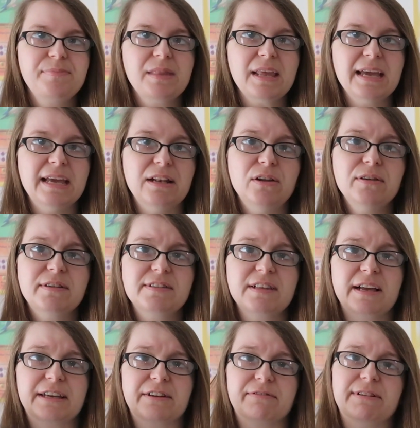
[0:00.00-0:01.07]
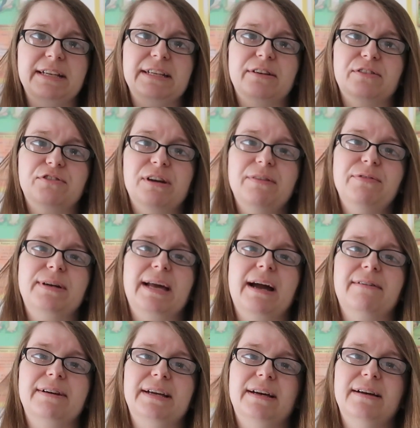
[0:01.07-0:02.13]
it looks like a really good travel
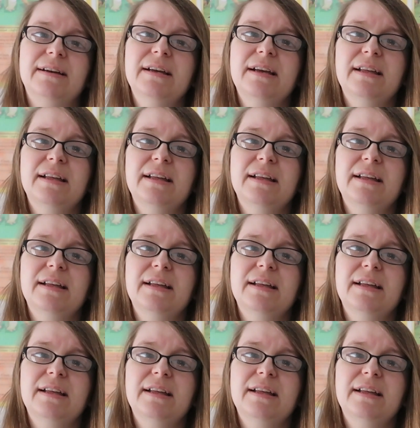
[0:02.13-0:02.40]
carrier.